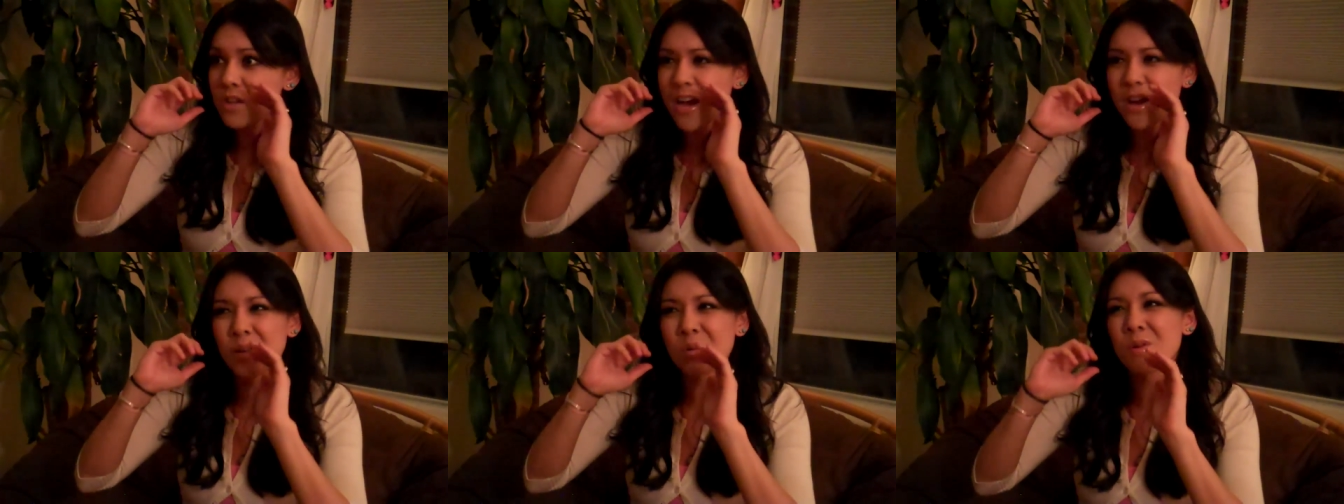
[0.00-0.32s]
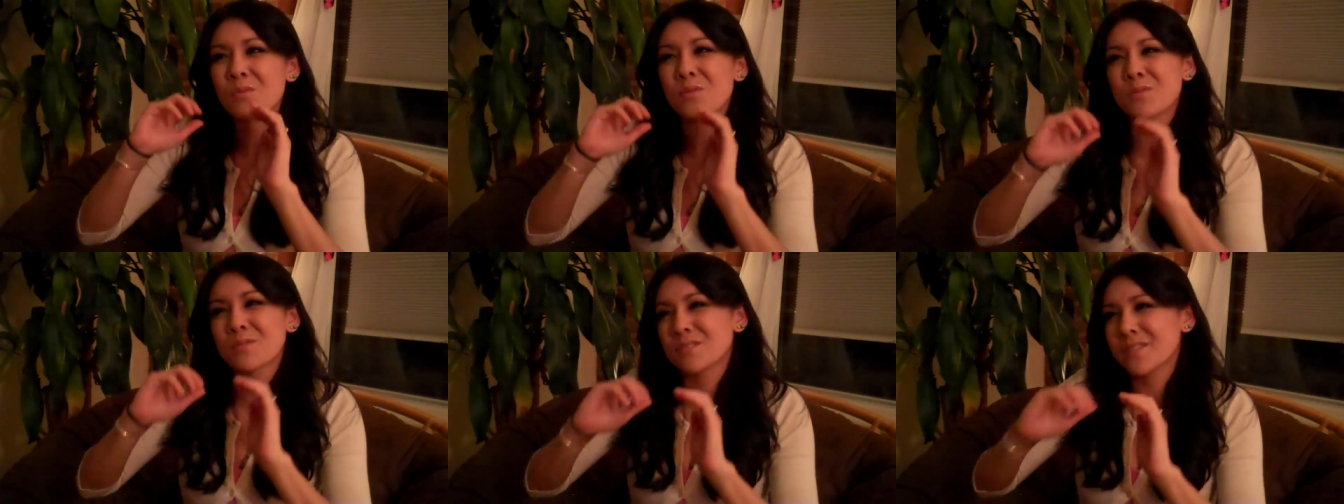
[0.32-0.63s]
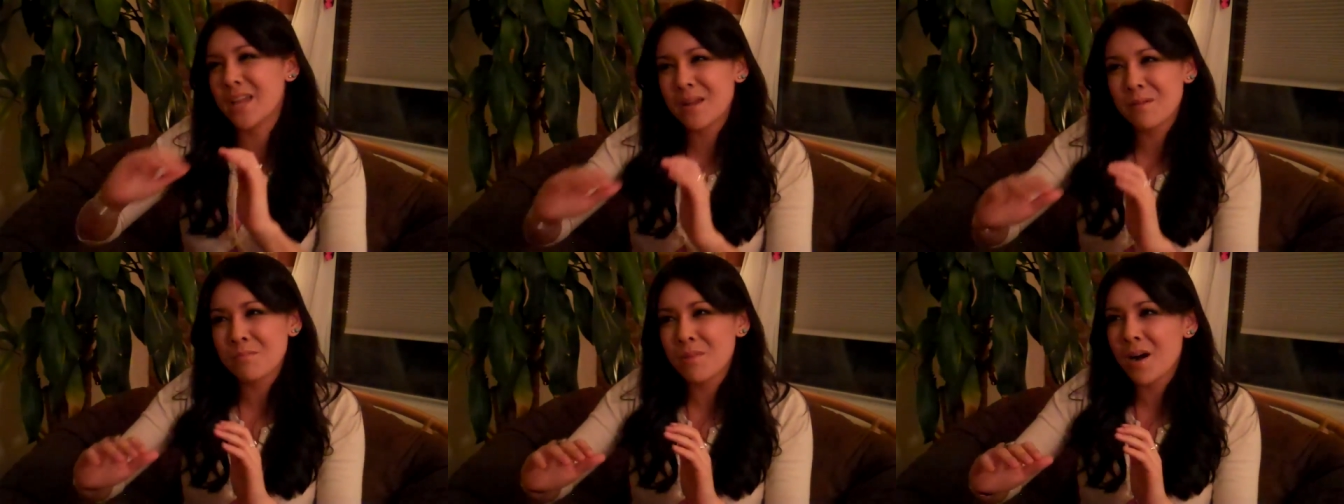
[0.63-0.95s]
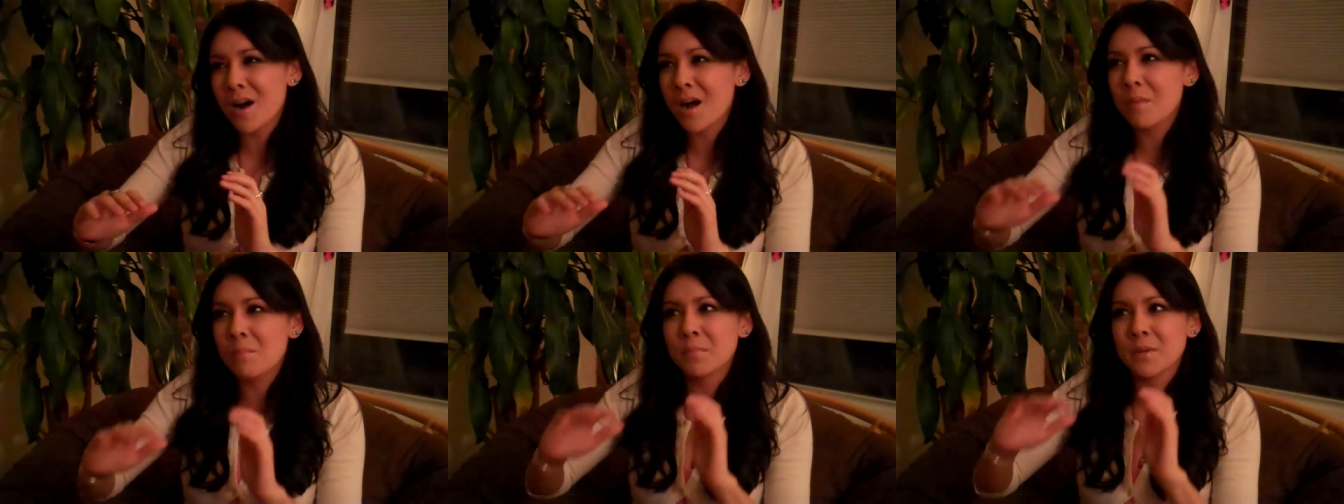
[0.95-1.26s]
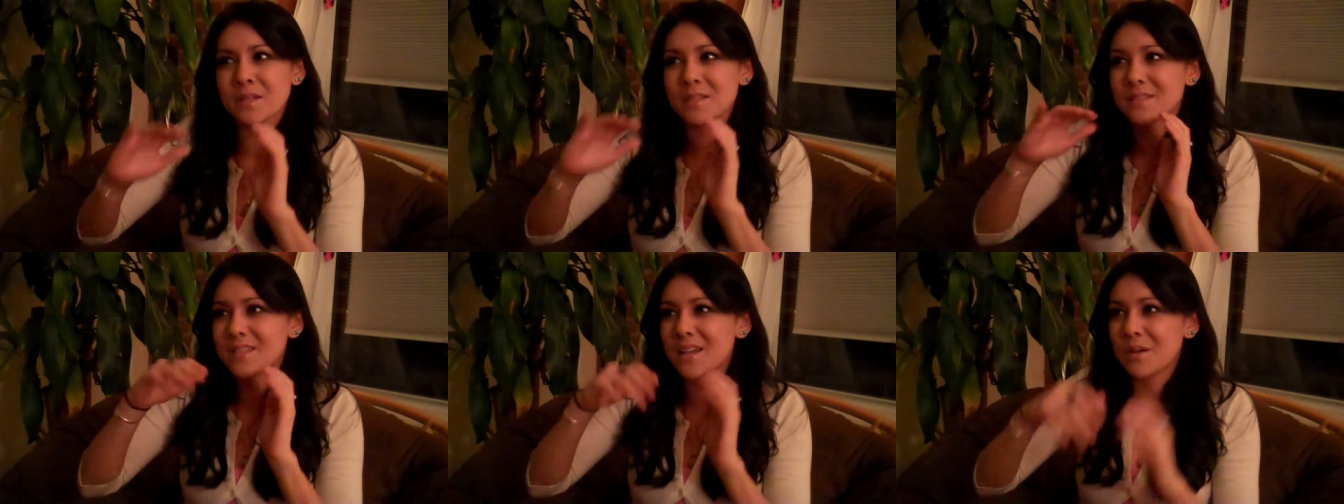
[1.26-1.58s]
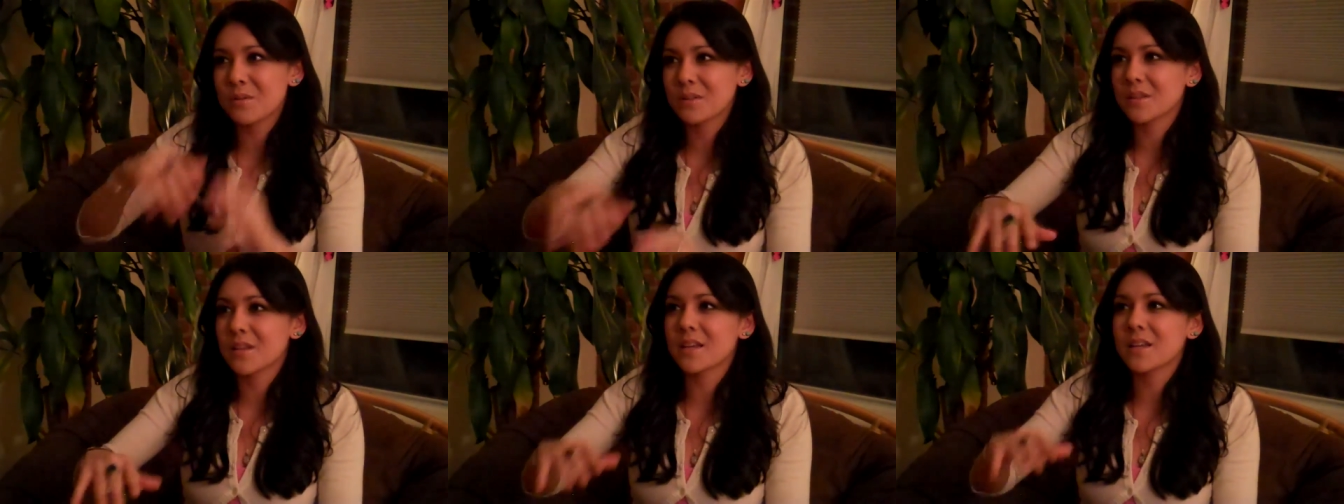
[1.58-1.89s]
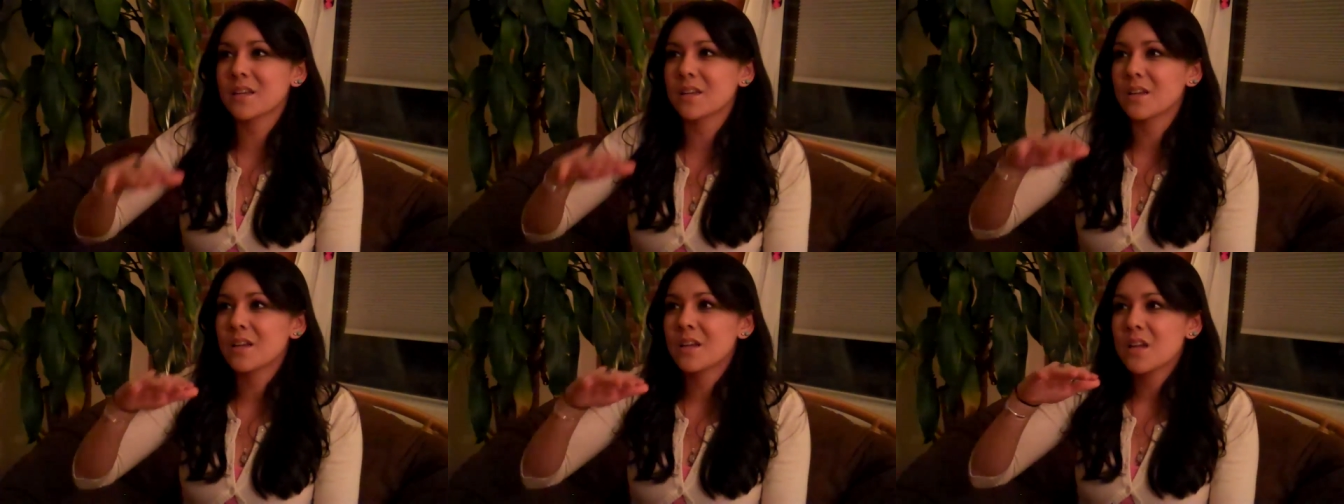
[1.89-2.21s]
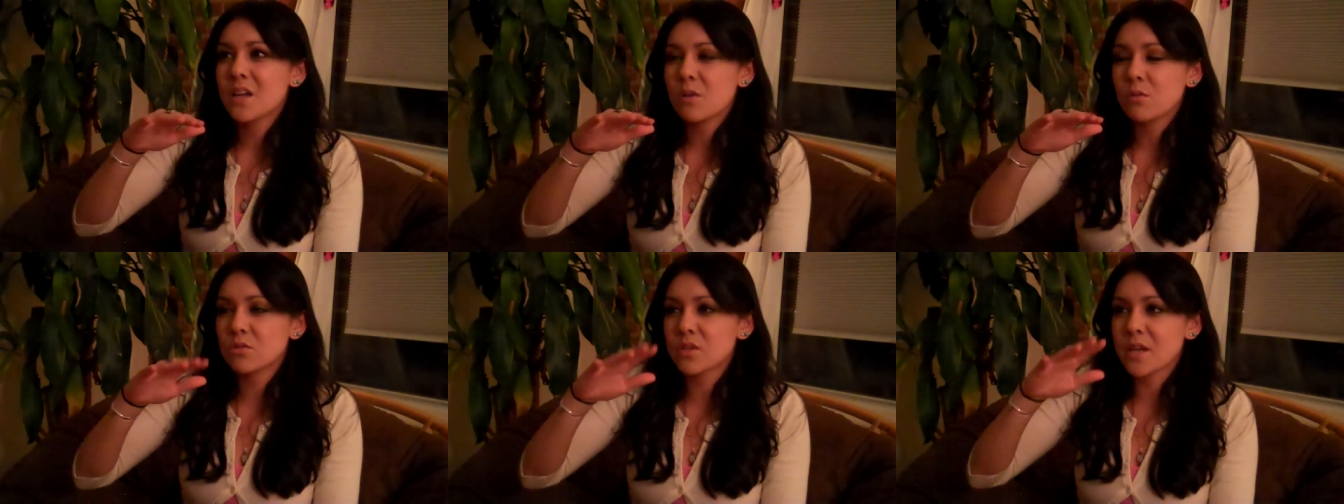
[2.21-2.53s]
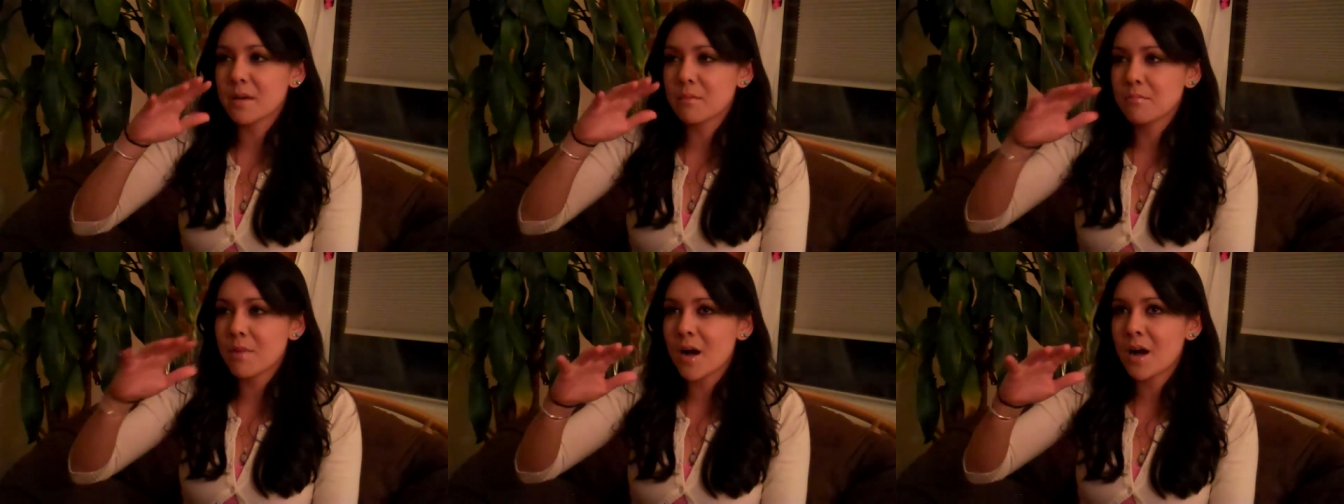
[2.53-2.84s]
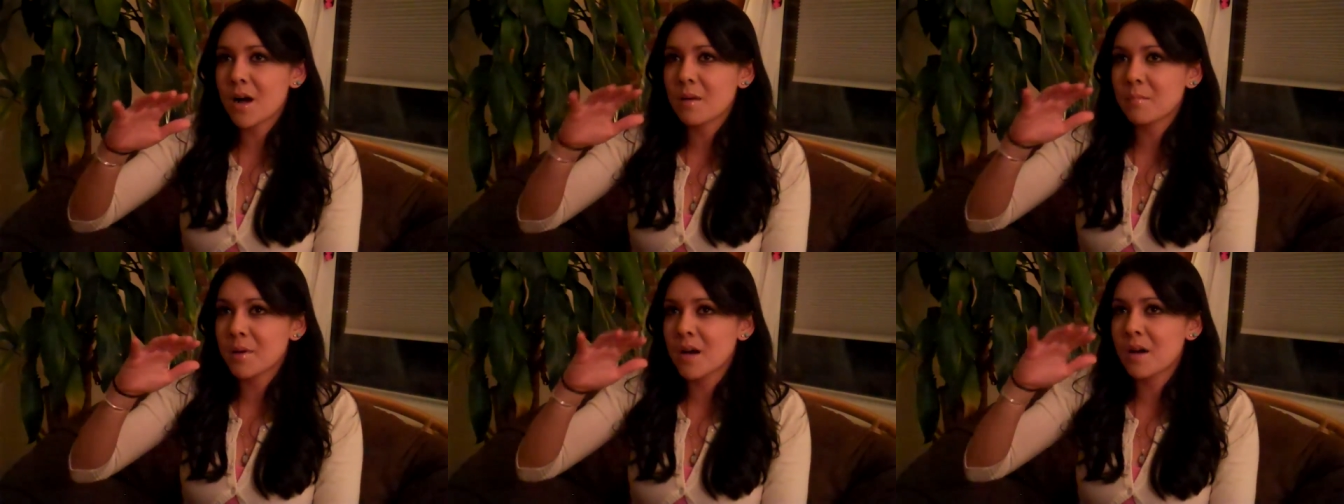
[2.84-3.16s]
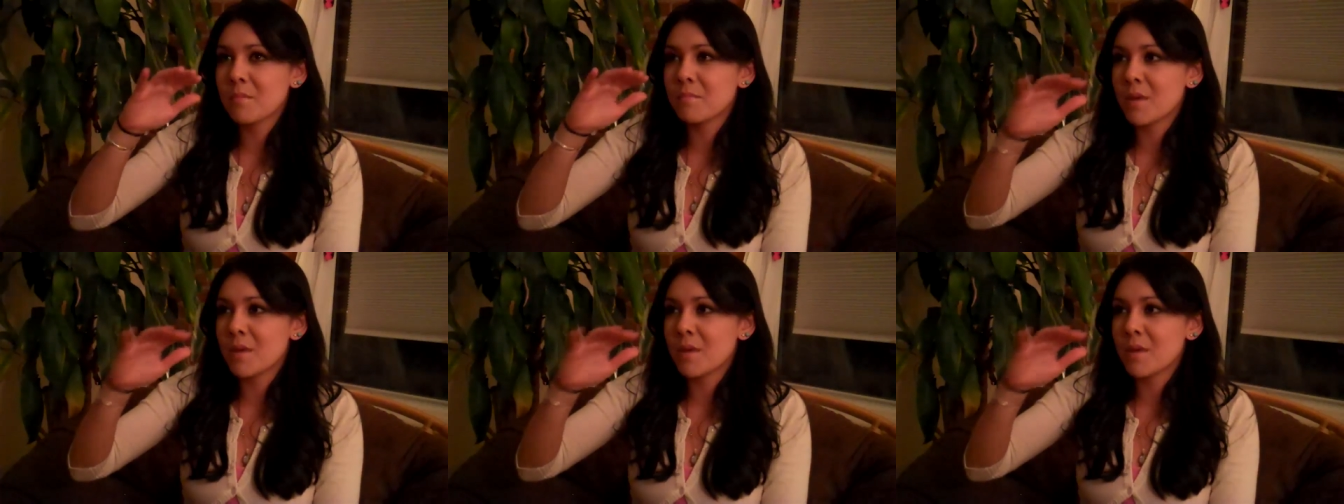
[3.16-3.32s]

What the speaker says: I don't know if it was saying mom, but it sounded it was Mama,